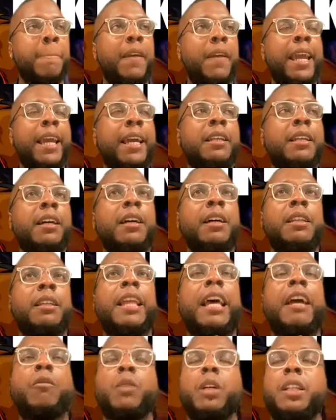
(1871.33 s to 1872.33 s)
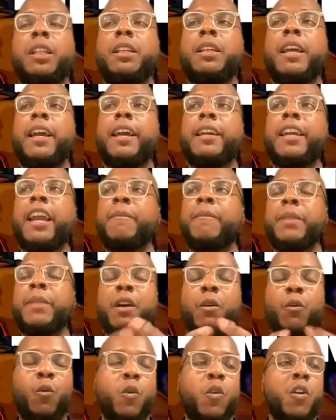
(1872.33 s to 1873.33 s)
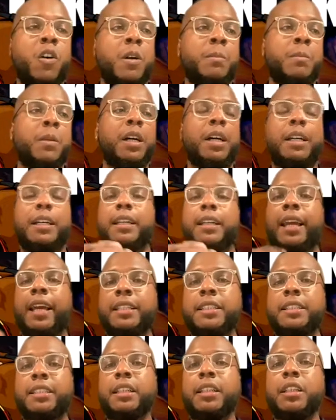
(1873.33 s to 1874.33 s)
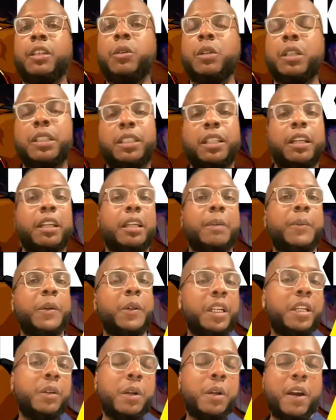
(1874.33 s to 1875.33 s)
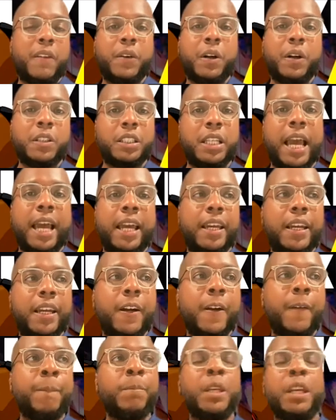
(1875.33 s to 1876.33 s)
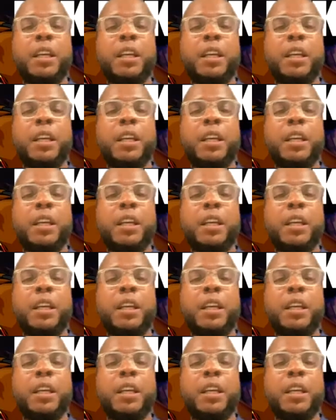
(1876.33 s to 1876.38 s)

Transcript: And that really gave me a warm connection to you and to the community when I first got here.